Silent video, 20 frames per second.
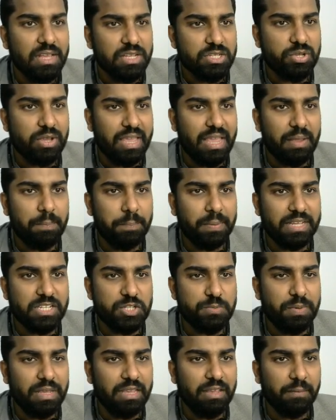So A
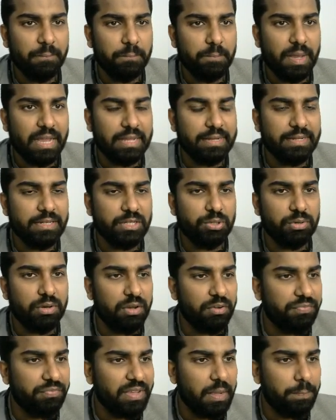plus B, magnitude
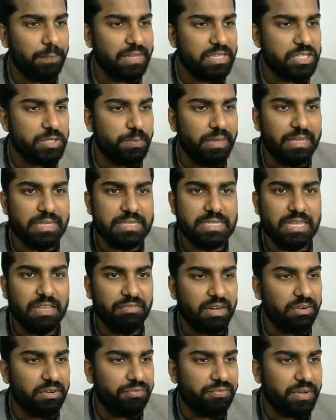of A plus B is
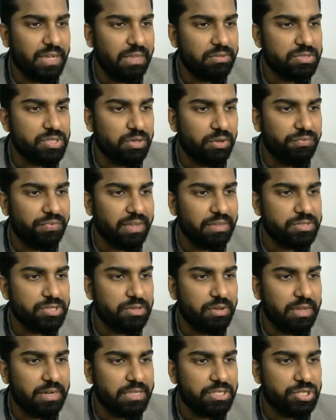given 5, so 5
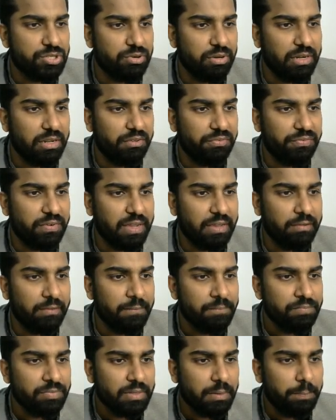square is 25,
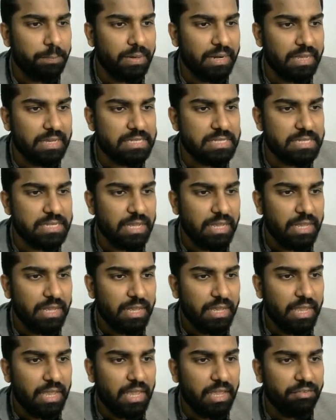
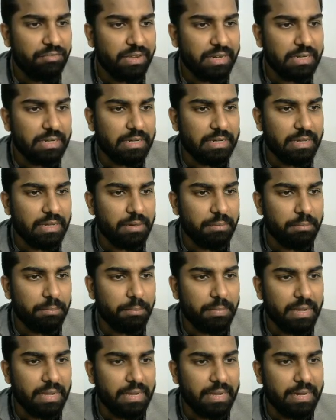plus A vector
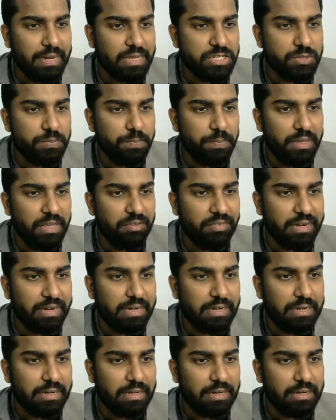minus B
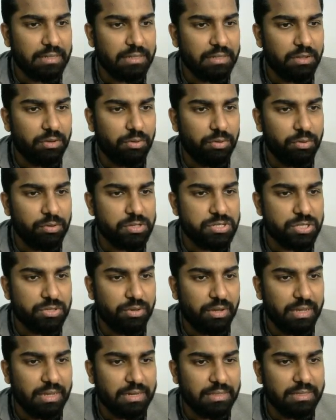vector whole
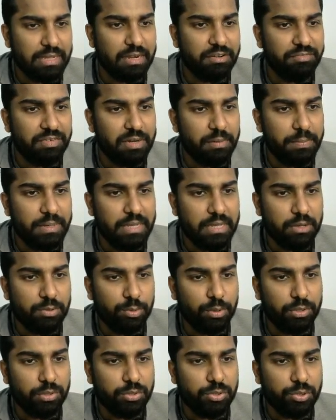square, that will be
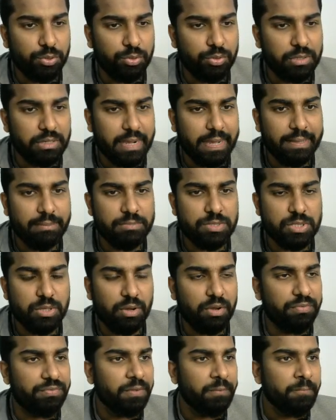equal to 2 times
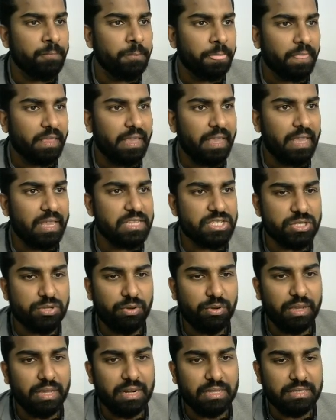of A
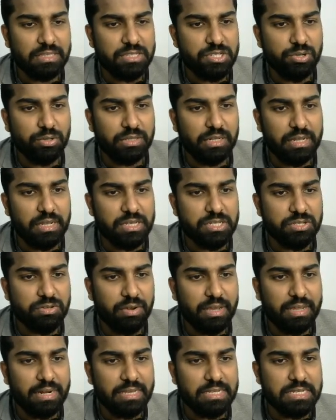square. So 3
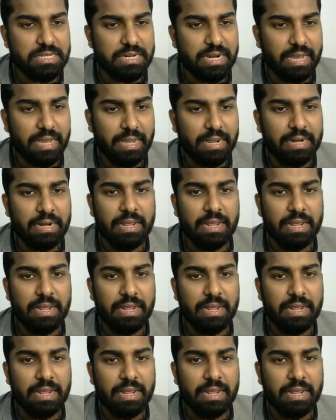square is 9